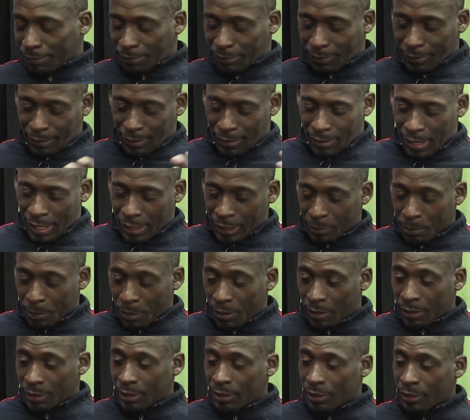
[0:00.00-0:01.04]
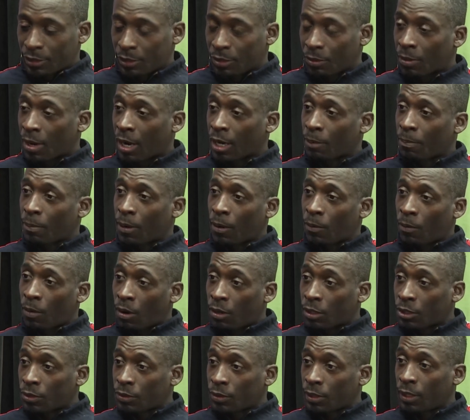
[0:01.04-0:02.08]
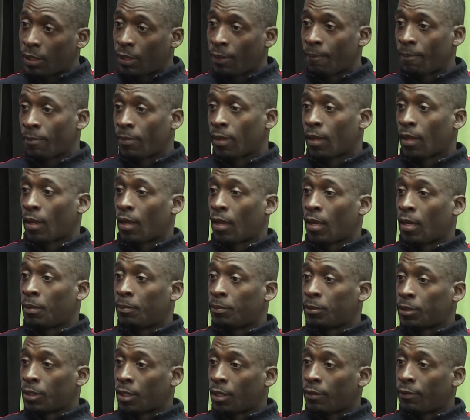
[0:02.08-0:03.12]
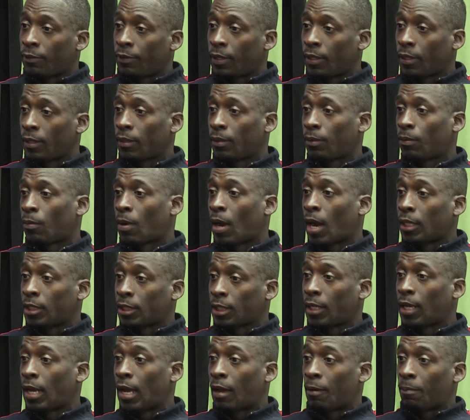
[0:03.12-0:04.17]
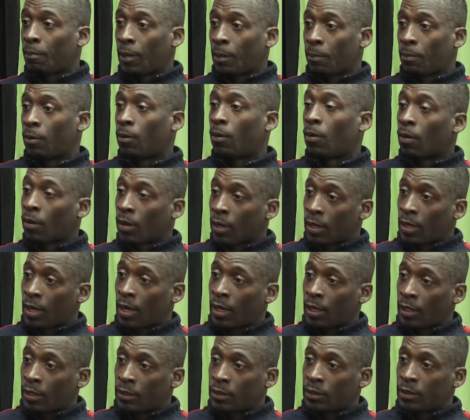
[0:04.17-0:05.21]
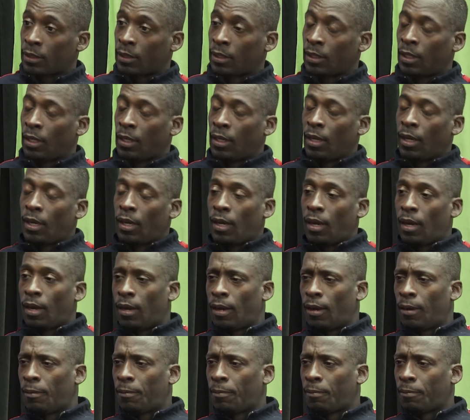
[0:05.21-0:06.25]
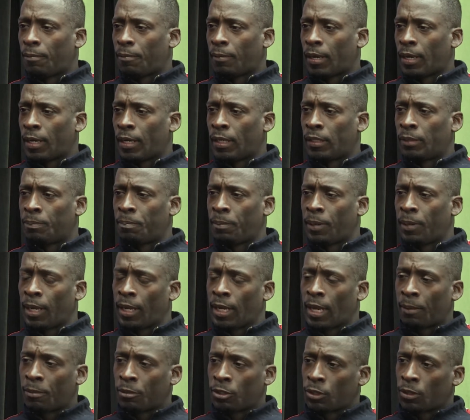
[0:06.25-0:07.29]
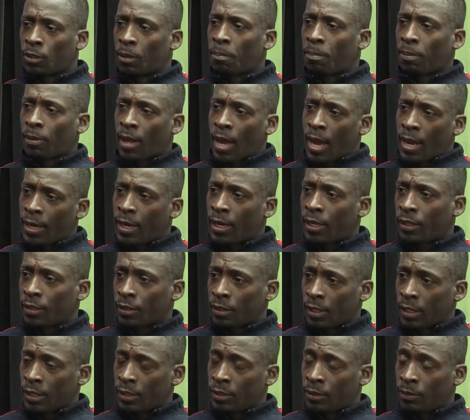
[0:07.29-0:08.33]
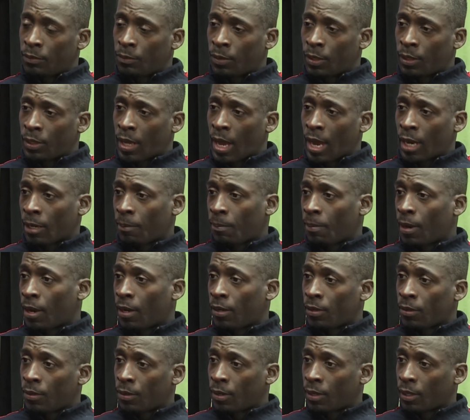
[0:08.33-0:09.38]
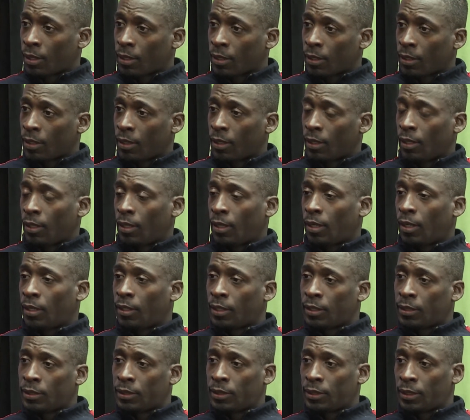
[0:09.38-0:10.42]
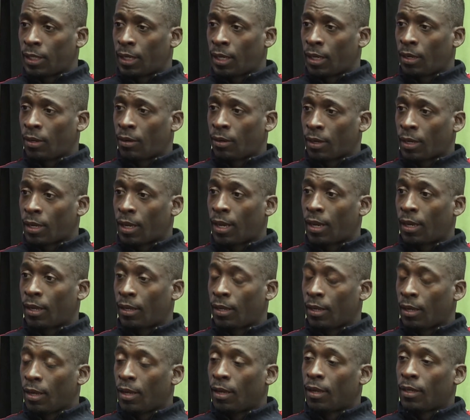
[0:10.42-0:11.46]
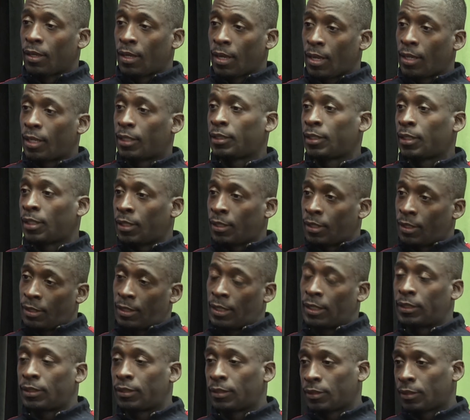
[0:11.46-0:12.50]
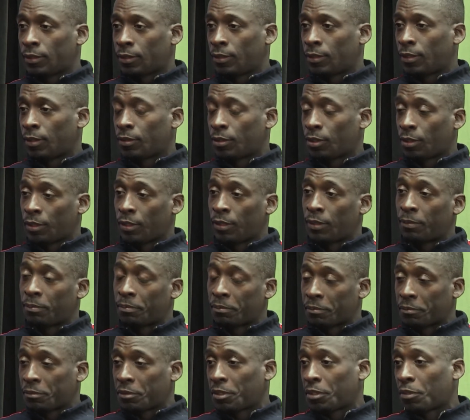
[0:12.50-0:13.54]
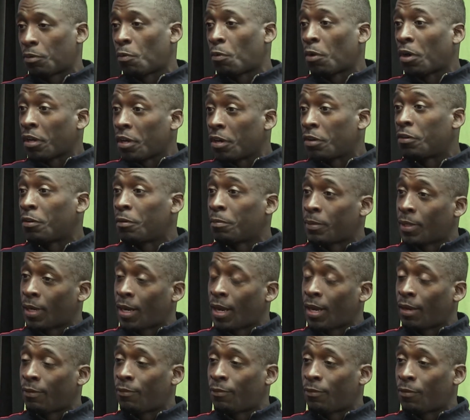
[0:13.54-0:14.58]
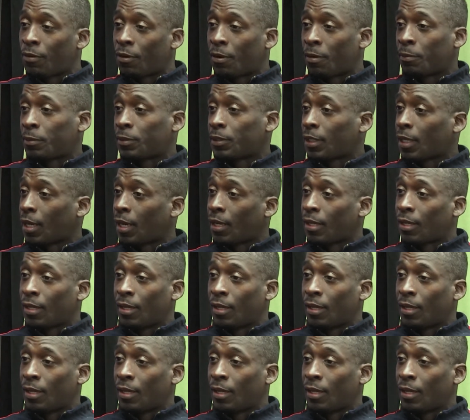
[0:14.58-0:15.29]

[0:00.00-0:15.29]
experiences through Occupy Wall Street and observing, watching how people organize, and then being able to apply that with Occupy Newark, and then saying, okay, yeah, let's to the working group that I formed was like,